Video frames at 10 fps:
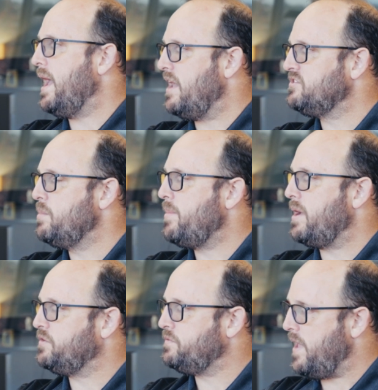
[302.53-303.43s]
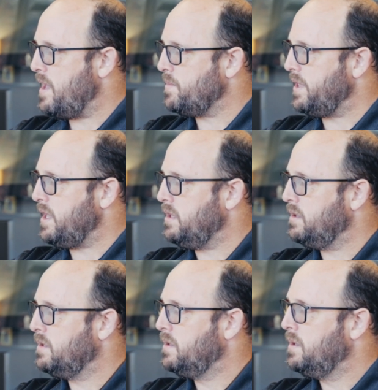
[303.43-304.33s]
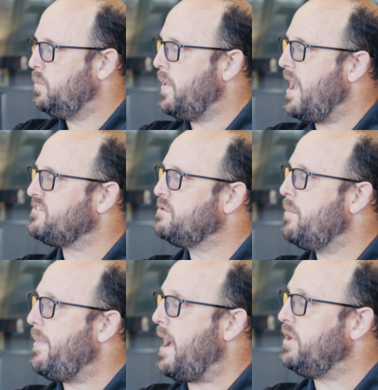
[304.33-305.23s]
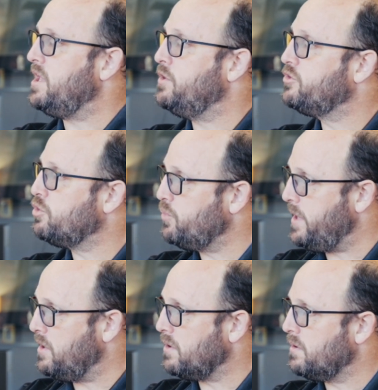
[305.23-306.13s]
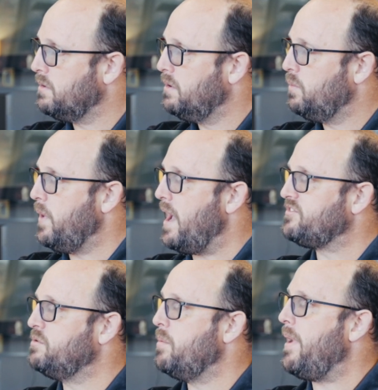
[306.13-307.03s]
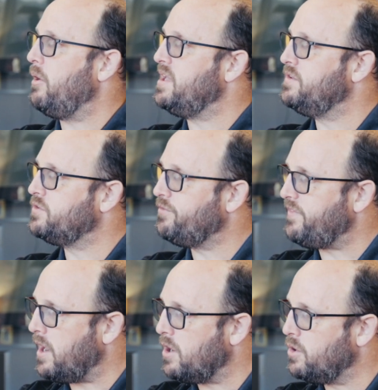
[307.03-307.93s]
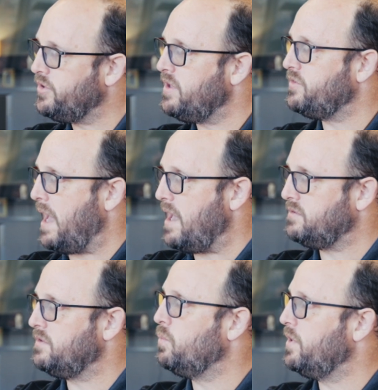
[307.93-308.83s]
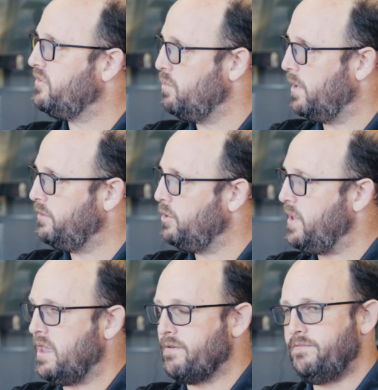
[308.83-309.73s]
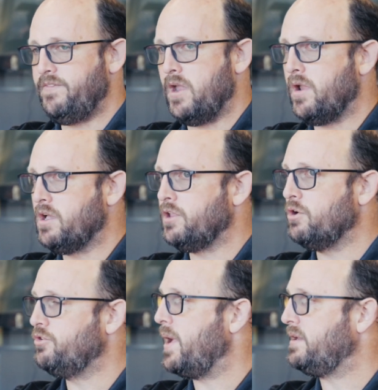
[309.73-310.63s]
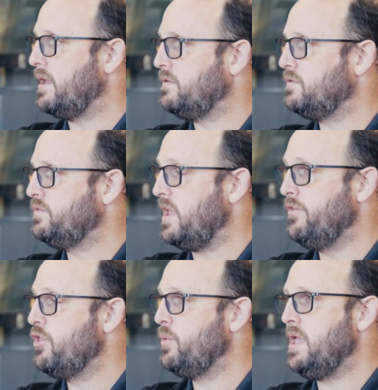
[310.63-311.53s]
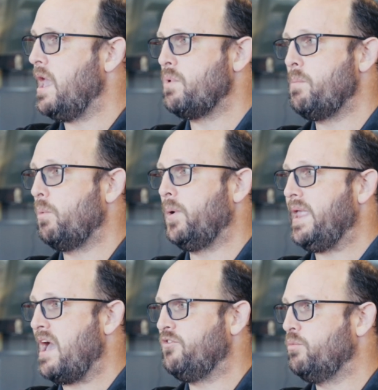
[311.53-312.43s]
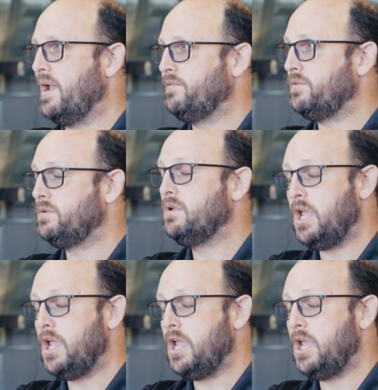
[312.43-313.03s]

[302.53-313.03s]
asked him about his family. We asked him about his career. We asked him about his affairs, his assets, what does he want to do. He gave very clear, direct answers, even though he can't remember what he had for breakfast.